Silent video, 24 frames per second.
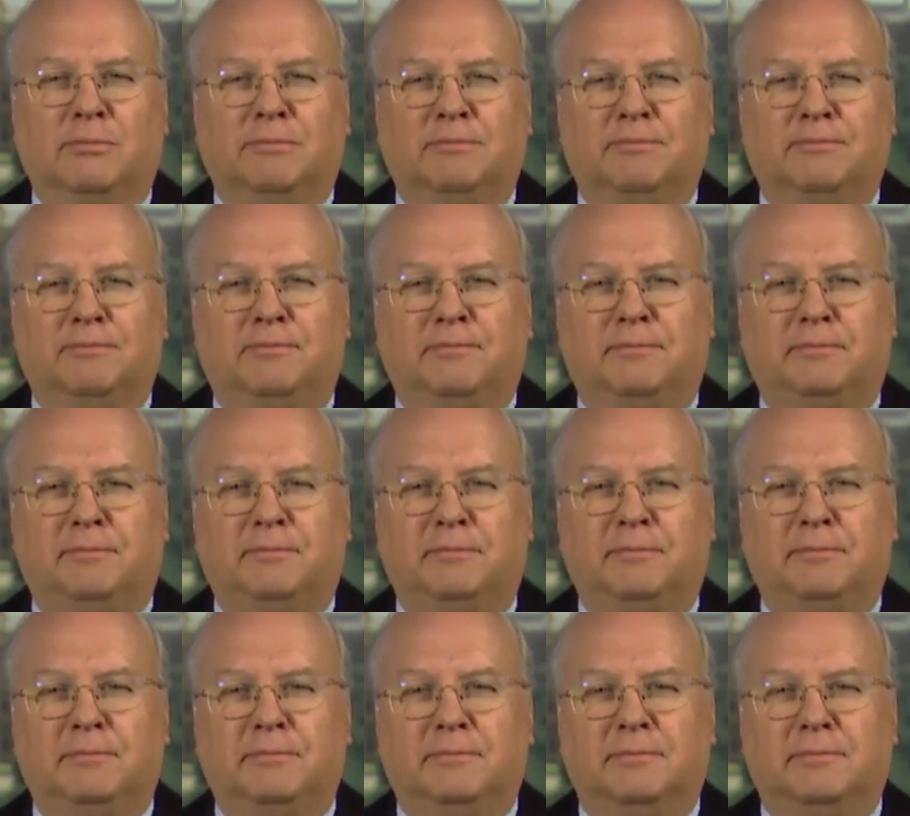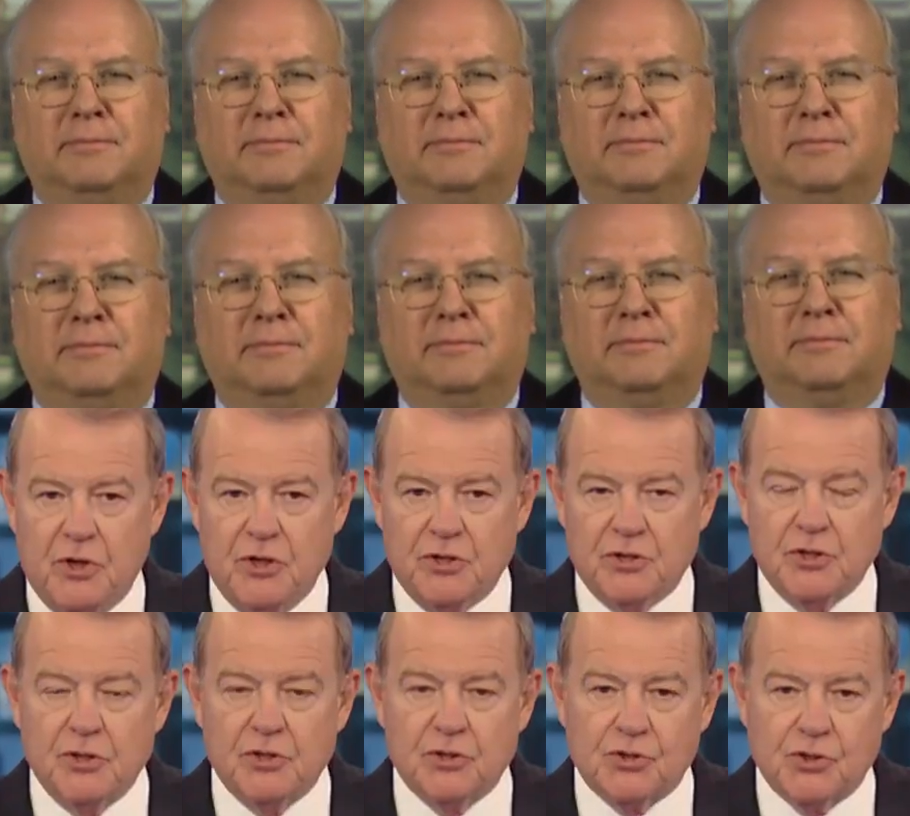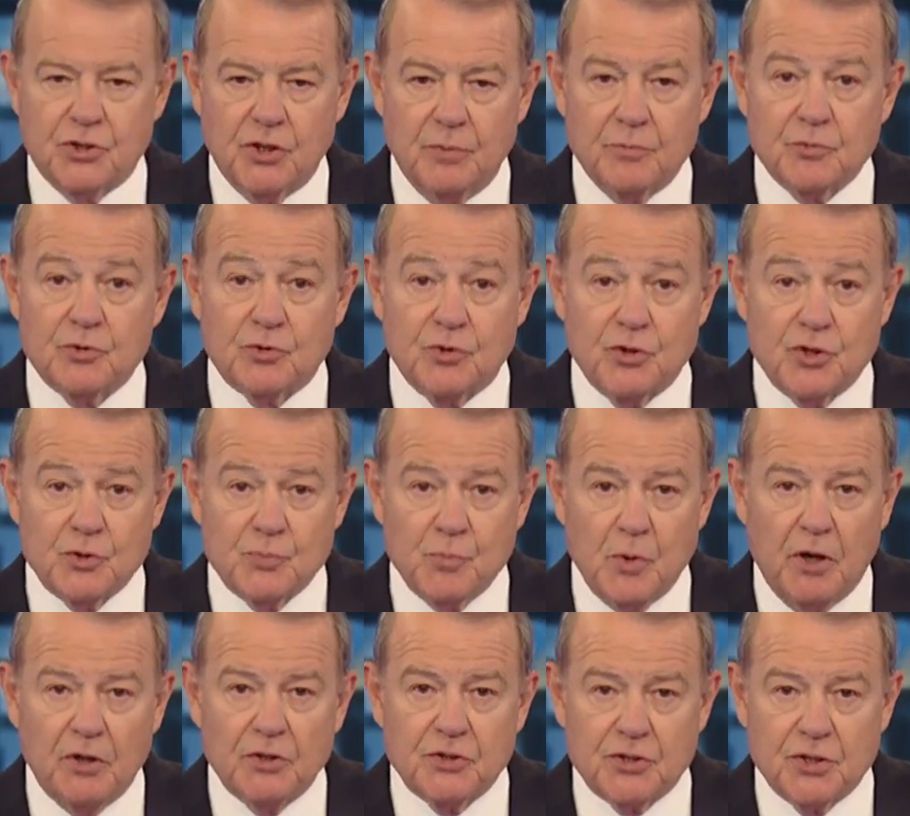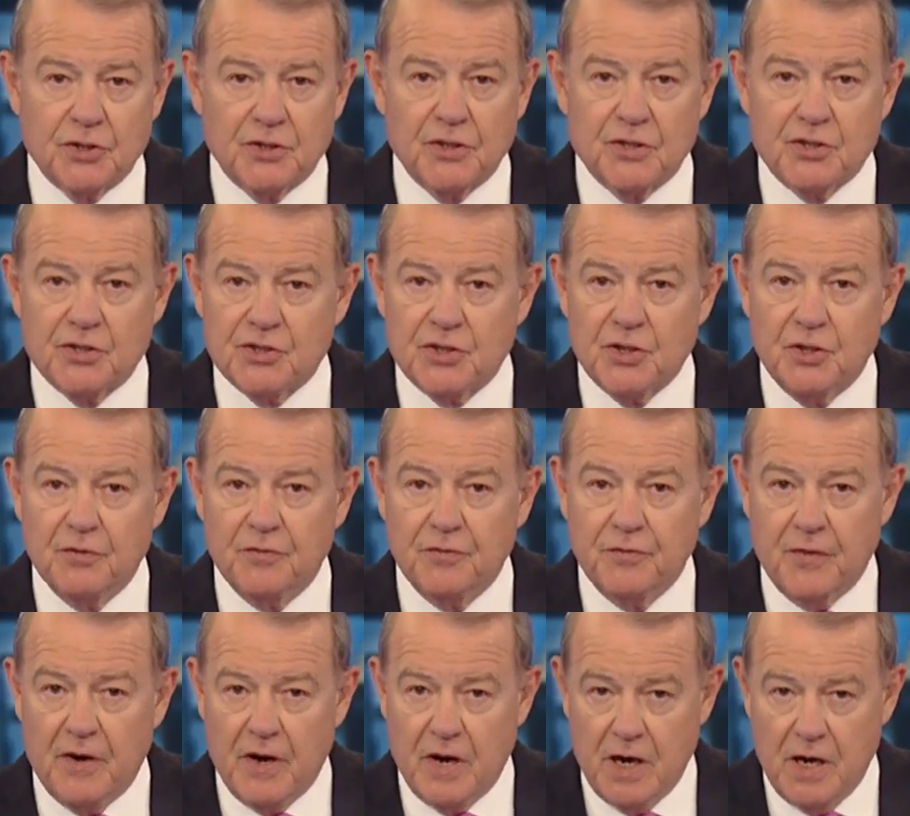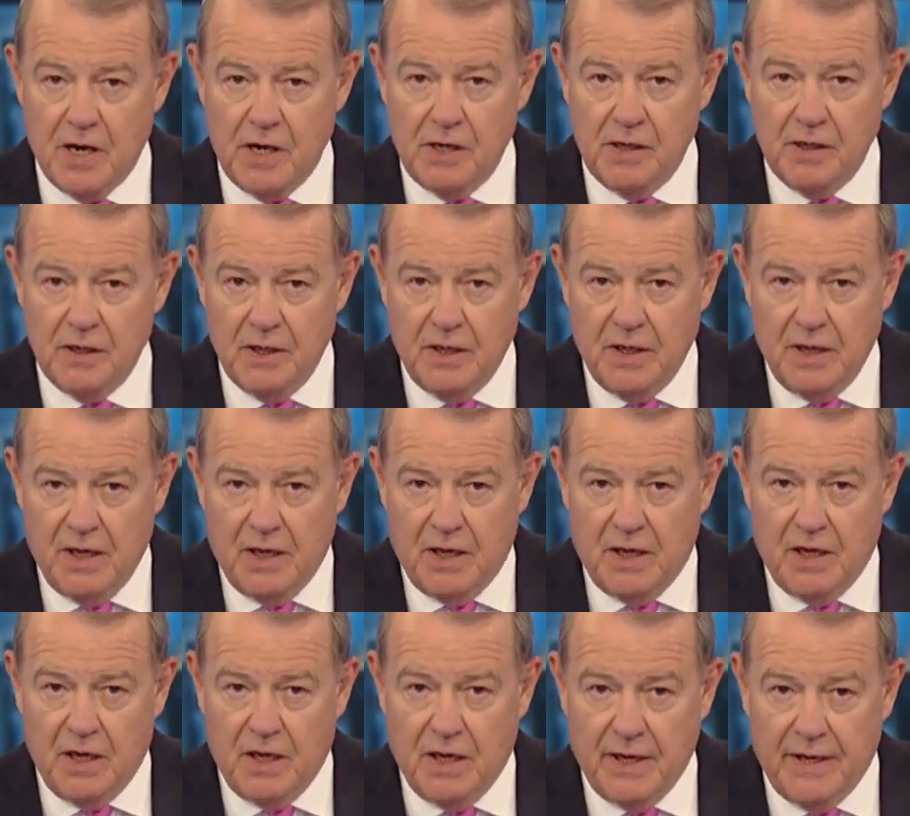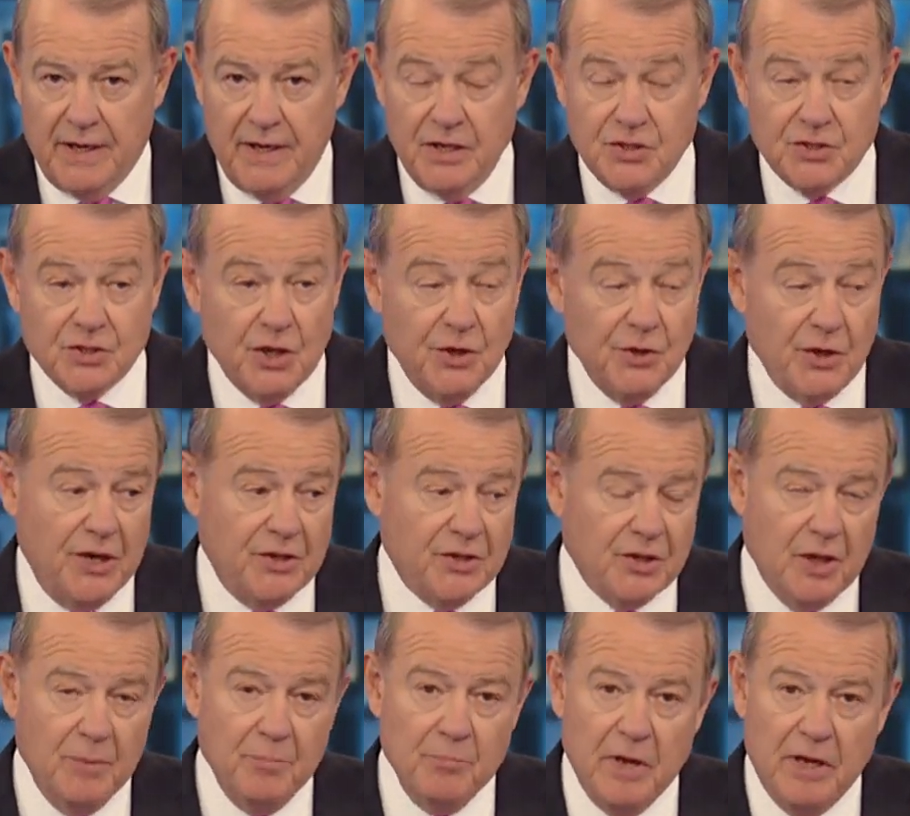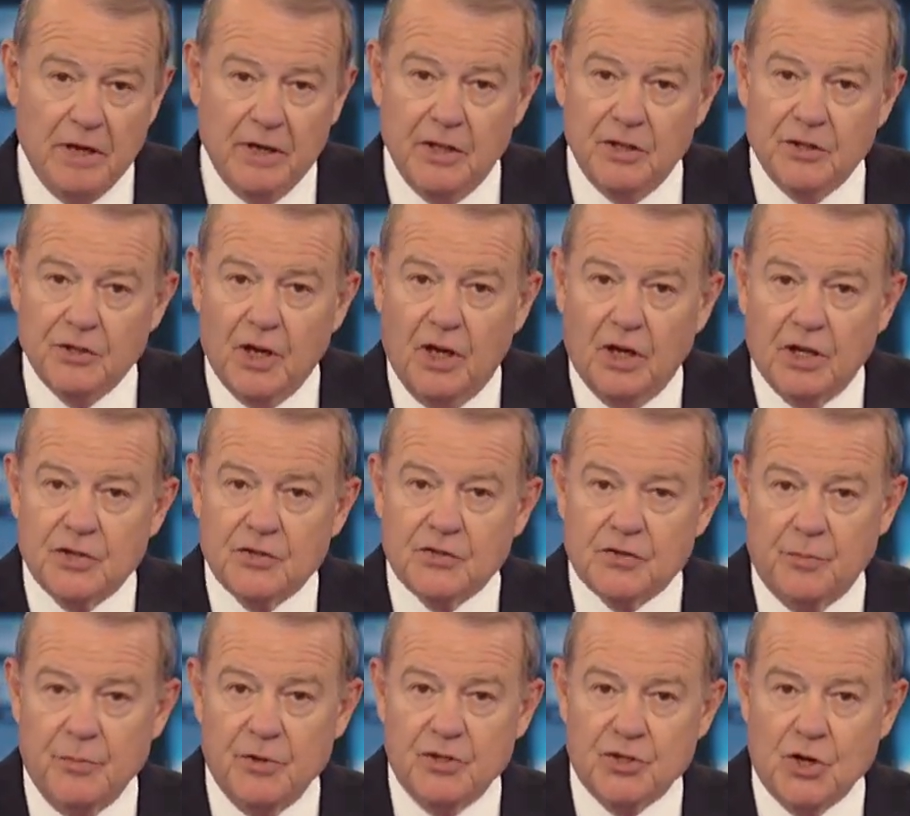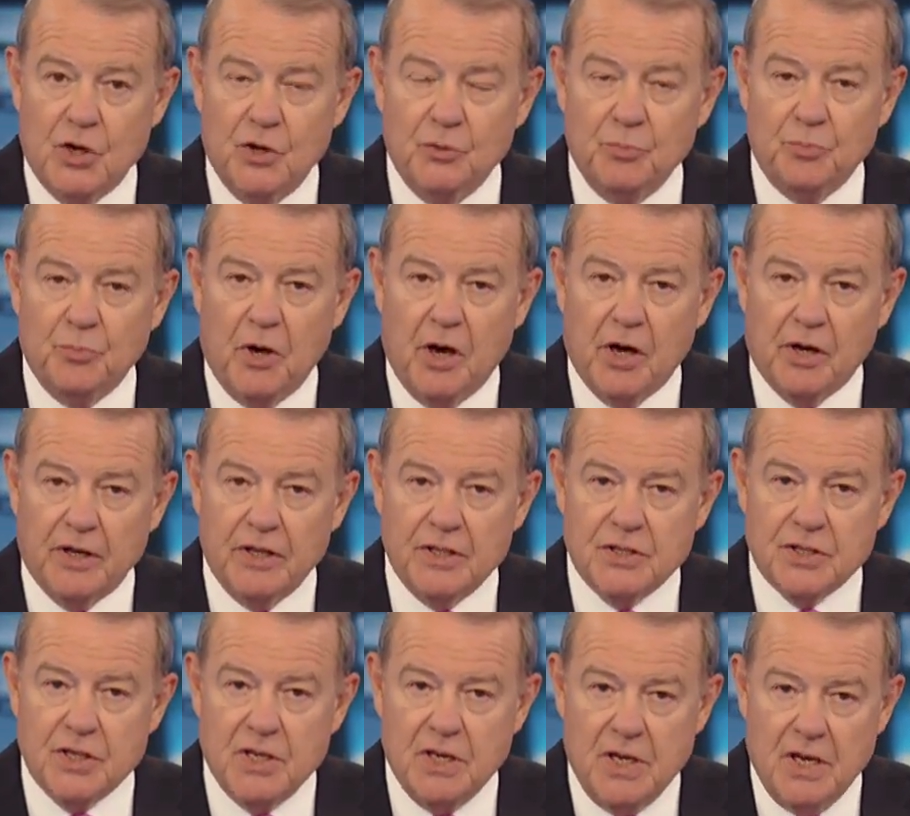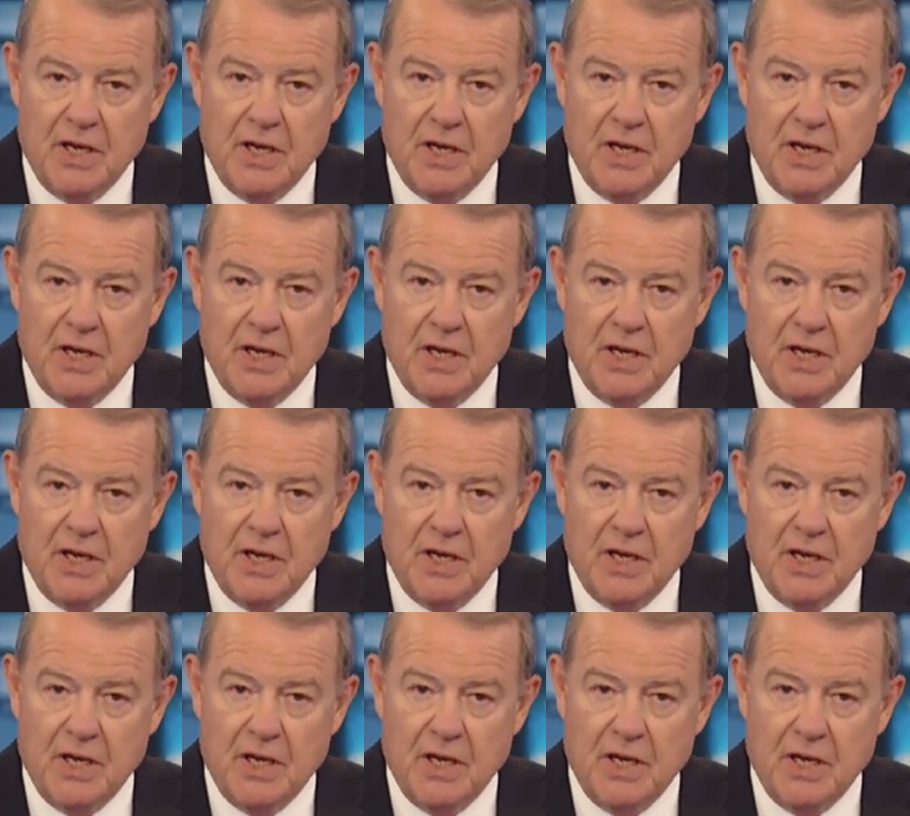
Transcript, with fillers: I want you to assess President Trump's response to this so far uh, he's donating a million dollars from his own pocket.